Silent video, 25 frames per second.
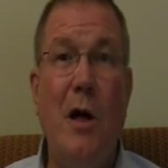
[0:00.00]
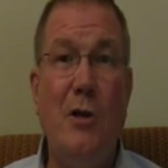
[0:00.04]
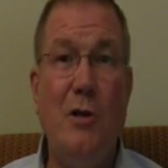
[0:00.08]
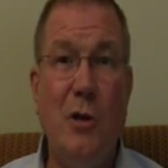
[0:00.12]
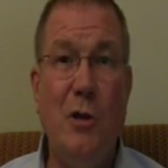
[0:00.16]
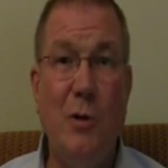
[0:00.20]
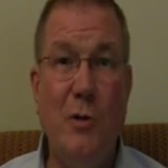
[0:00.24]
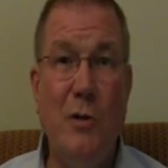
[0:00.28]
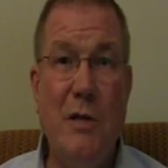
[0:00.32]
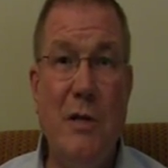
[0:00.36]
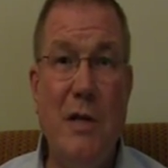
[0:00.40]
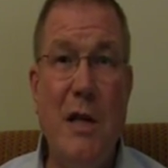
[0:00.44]

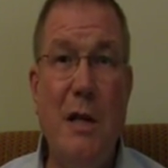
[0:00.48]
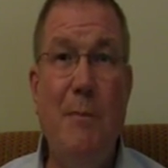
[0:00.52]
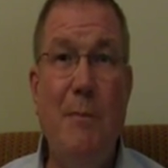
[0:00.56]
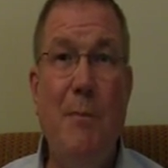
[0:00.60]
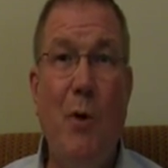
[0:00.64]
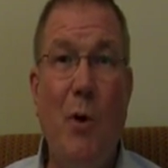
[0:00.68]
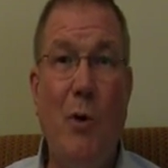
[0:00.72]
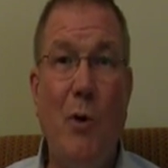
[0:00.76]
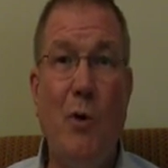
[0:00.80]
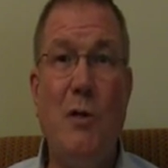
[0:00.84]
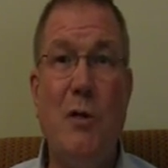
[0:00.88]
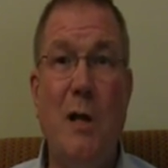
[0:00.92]
So
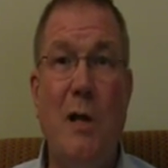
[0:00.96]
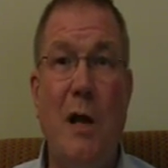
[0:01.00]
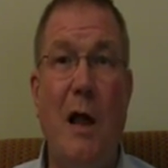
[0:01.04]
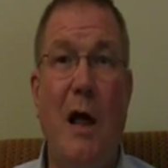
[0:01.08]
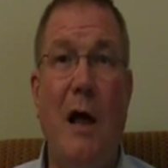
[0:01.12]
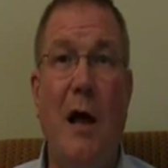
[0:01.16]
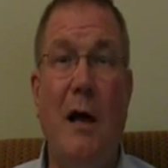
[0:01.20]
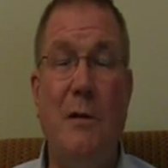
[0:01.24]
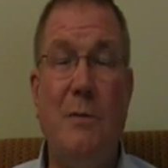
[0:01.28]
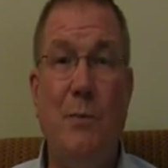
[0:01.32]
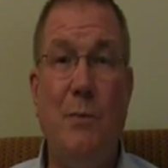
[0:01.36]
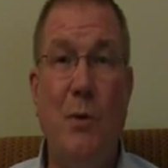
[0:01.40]

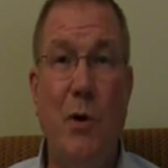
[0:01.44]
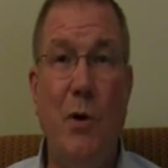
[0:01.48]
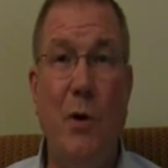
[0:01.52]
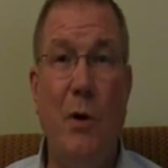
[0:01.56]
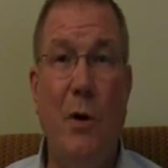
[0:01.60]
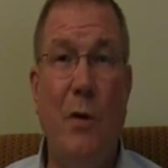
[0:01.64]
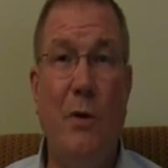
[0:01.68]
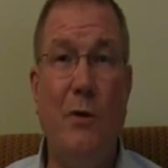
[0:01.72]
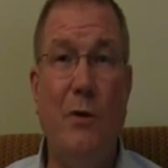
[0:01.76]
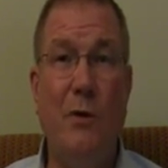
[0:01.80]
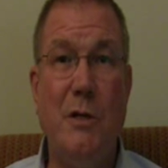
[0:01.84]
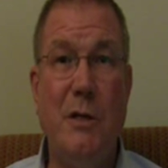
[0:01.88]
depersonalize, put
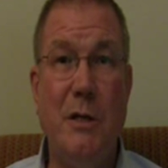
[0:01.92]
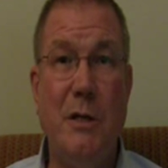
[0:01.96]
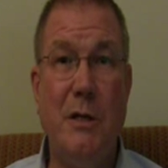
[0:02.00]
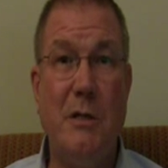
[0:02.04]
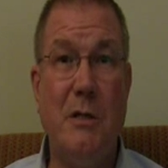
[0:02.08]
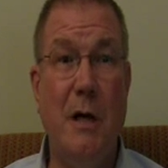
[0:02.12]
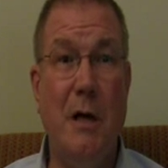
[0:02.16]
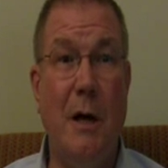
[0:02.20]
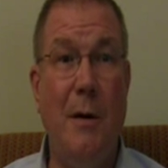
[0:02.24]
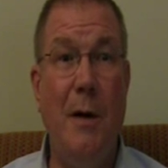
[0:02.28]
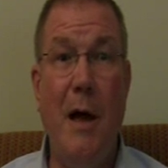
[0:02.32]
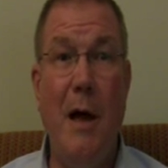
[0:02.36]
all those
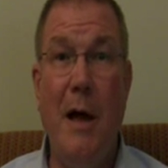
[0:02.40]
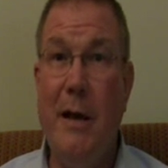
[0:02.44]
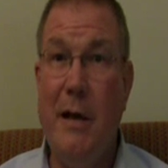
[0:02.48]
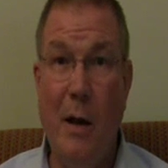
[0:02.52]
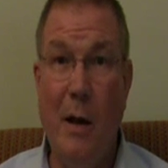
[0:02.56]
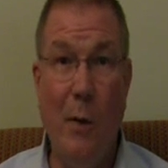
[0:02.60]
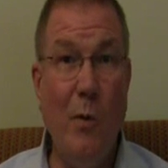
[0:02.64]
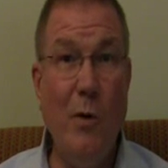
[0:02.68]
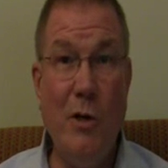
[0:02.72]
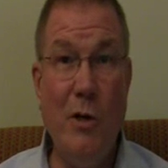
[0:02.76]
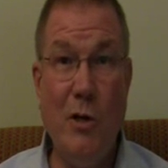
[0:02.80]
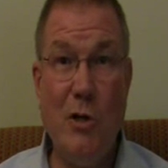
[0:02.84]
things up.
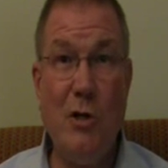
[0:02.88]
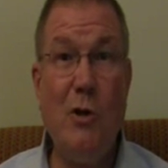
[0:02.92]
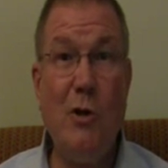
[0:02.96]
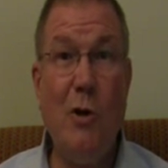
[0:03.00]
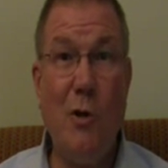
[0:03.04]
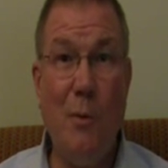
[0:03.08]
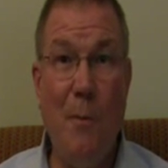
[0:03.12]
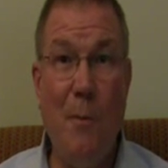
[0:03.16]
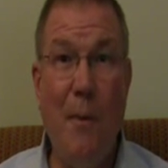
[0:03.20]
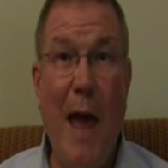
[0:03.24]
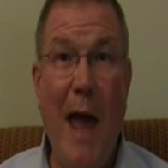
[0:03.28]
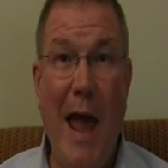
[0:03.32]
Now when you
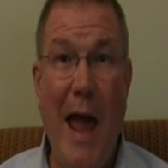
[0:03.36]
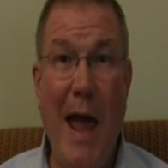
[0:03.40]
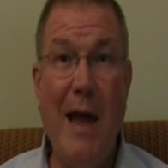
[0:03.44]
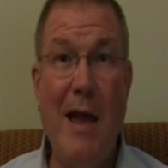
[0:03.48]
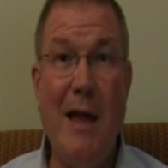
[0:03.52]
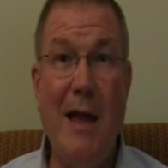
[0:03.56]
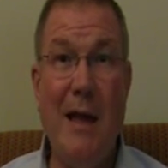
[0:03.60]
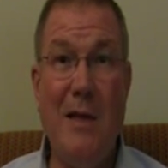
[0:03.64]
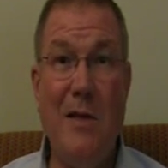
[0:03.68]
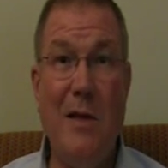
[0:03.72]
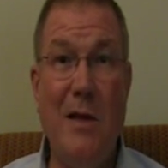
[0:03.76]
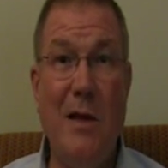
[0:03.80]
start
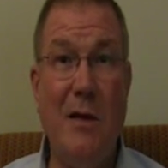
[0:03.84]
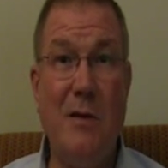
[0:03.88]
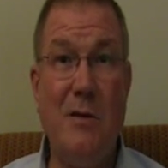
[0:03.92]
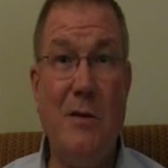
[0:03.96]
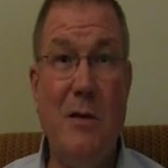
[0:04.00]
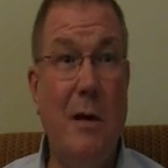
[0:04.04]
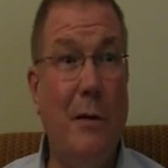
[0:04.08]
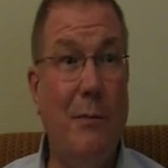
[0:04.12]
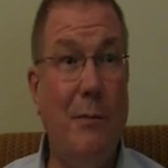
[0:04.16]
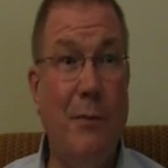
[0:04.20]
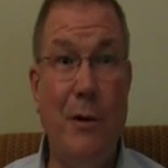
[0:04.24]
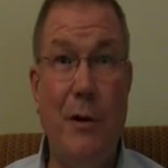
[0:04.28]
packing things
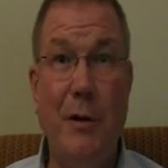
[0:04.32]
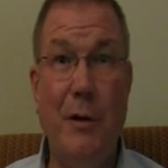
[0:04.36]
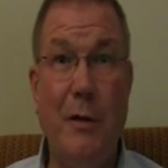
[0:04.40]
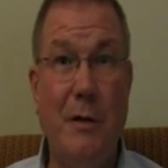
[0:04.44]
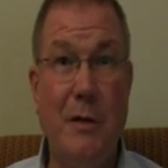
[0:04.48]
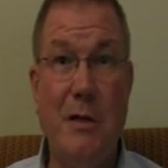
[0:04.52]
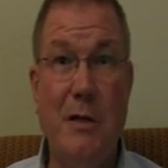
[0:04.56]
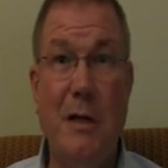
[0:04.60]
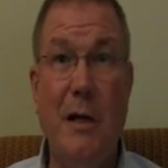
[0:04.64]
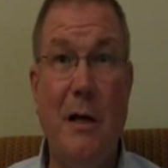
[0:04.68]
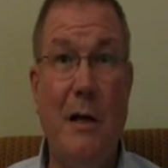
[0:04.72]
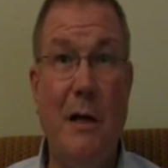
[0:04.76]
up, you're going to
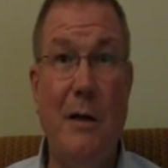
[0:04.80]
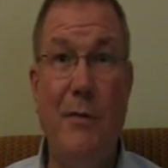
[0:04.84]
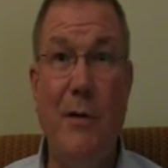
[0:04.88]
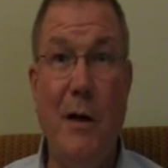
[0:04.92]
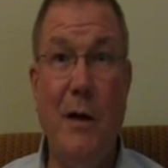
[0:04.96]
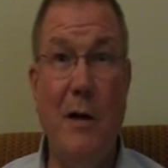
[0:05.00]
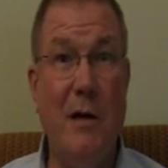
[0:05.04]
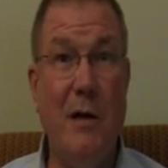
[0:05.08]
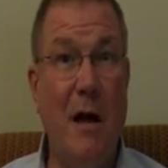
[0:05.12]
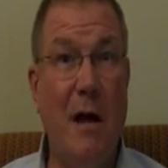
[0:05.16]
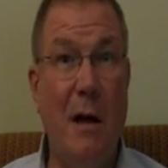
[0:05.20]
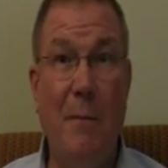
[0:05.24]
suddenly
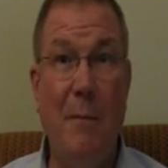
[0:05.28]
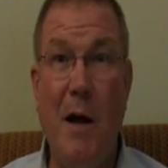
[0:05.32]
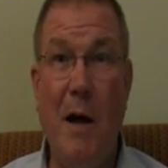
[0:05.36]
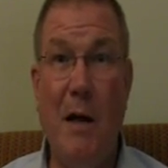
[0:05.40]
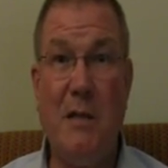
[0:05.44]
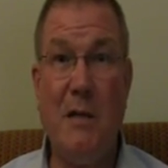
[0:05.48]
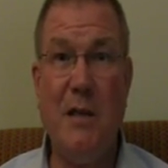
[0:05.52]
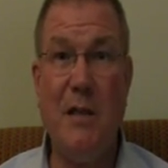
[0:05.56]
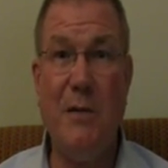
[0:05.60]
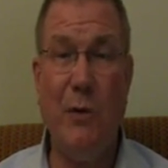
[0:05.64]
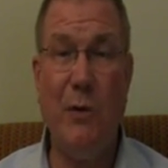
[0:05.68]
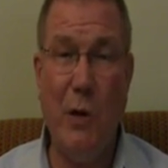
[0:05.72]
find you got
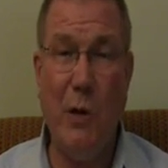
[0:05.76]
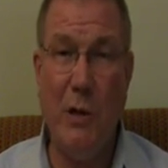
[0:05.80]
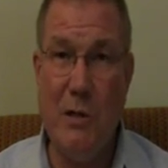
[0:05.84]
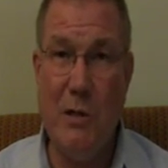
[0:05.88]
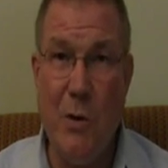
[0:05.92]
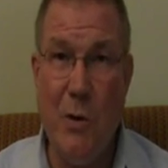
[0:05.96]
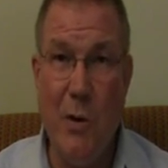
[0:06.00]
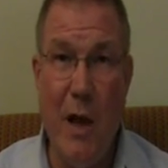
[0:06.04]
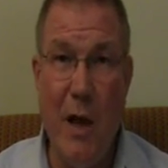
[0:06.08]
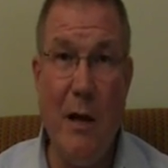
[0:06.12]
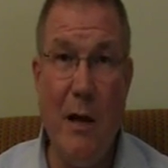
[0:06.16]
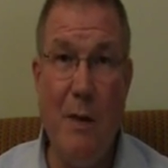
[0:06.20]
boxes everywhere. It's
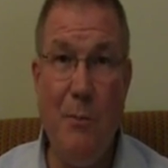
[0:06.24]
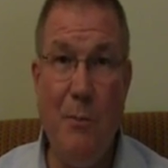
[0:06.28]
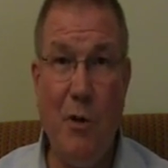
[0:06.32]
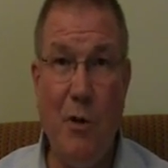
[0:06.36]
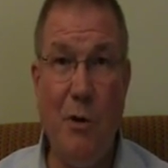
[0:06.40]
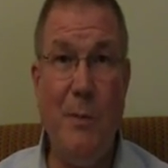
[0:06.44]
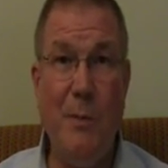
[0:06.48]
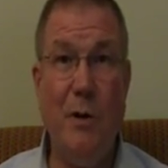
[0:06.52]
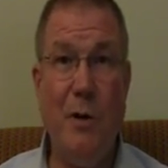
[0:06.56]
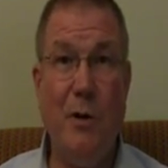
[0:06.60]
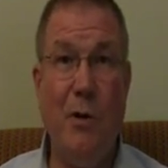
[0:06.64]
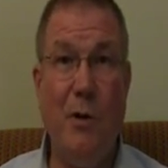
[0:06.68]
okay to put
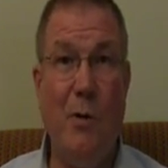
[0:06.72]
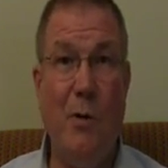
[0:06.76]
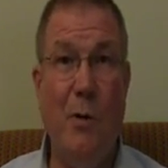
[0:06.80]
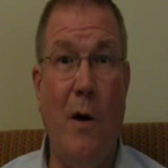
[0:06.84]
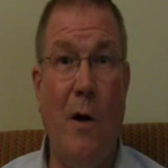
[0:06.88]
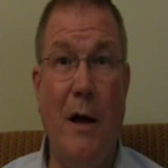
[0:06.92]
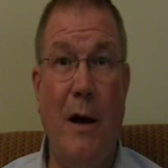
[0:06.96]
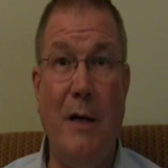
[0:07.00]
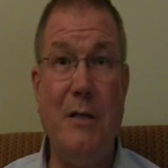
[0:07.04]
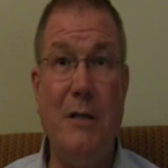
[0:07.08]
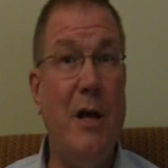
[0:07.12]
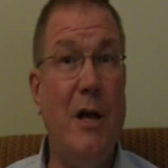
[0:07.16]
them in the
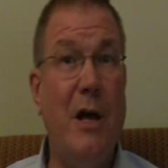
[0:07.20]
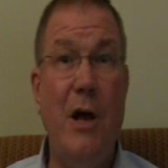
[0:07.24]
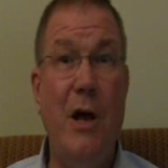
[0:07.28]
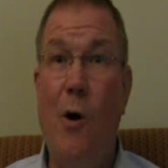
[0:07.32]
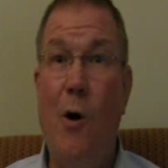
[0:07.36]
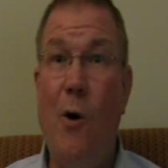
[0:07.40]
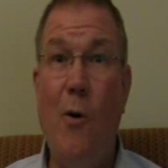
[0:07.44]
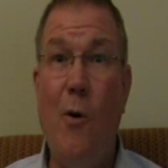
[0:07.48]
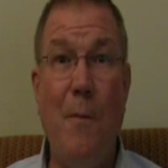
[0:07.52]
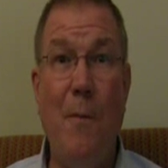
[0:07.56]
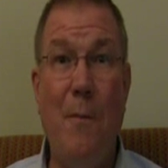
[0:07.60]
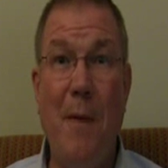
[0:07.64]
garage,
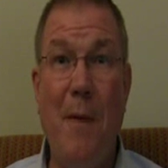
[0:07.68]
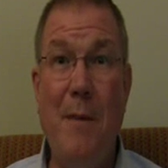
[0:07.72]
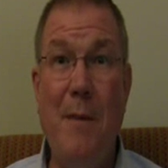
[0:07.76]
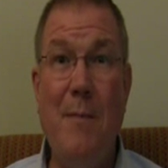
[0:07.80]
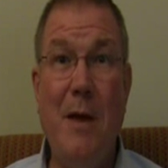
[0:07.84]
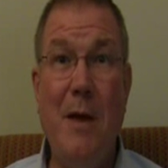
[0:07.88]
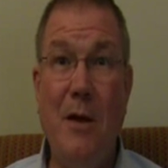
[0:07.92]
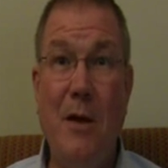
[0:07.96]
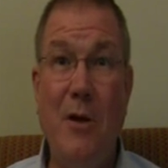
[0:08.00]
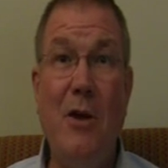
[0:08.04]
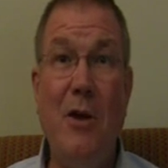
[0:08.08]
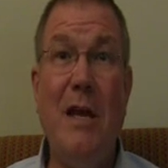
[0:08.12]
or it may
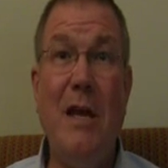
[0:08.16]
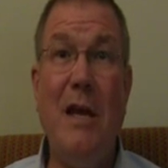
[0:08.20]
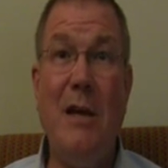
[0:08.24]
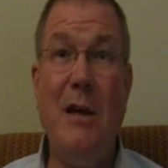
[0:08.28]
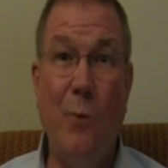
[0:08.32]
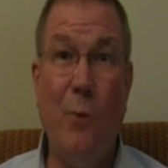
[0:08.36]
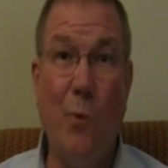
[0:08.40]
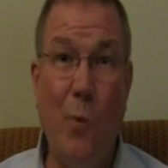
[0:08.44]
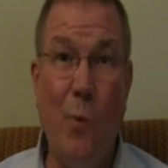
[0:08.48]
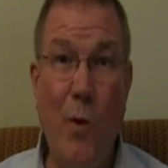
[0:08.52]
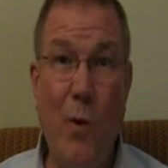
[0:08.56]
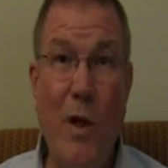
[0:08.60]
mean you need
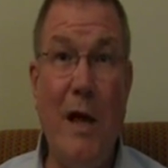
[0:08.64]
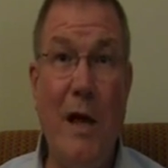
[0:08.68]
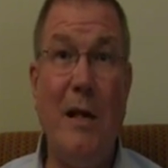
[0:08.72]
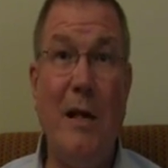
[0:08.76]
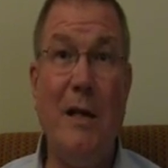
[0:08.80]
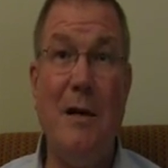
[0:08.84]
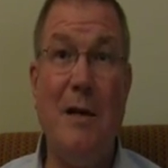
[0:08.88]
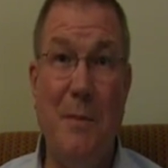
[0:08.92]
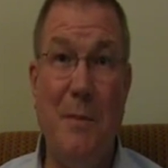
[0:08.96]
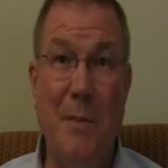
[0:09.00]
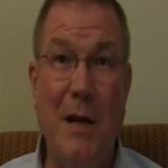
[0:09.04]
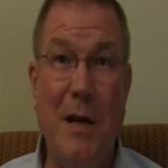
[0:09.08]
to
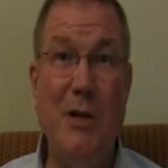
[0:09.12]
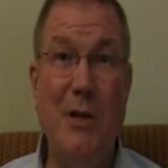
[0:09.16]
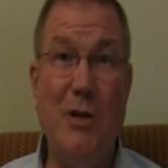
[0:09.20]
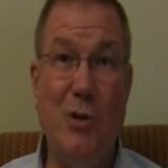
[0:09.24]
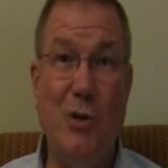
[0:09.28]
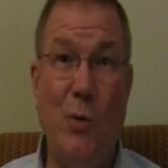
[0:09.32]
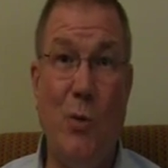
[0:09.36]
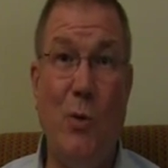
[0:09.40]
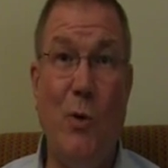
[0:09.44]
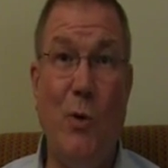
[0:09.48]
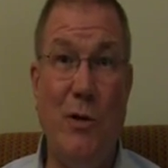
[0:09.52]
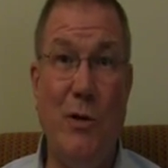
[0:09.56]
rent a mini
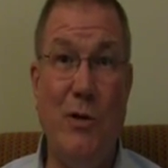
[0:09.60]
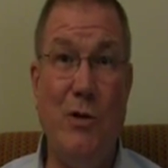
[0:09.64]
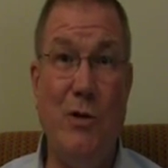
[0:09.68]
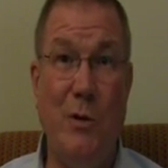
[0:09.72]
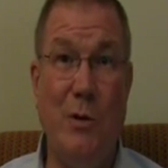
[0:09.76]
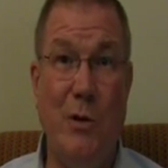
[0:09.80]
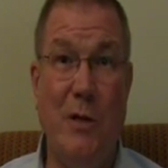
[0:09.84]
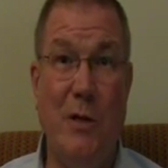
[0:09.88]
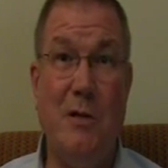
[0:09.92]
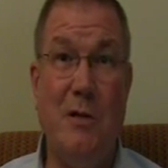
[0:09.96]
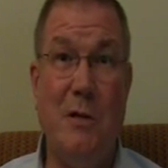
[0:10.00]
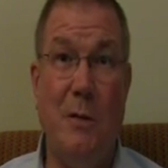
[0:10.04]
storage
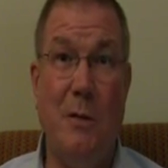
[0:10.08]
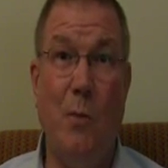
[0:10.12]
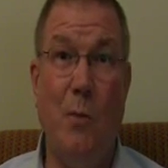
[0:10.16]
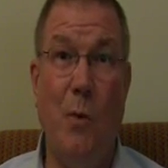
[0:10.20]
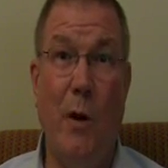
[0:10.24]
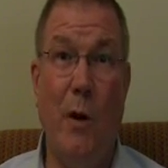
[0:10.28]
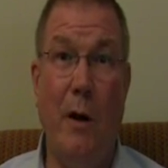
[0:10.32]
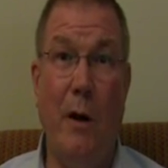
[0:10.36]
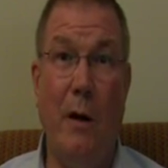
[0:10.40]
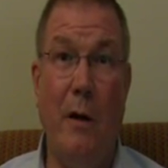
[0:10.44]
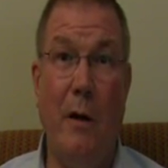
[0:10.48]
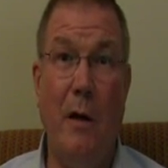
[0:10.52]
unit
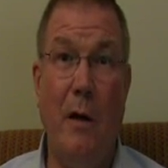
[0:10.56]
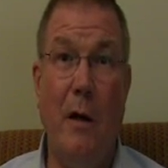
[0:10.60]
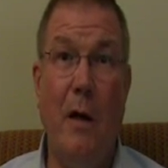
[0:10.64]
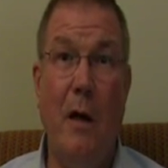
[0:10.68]
somewhere.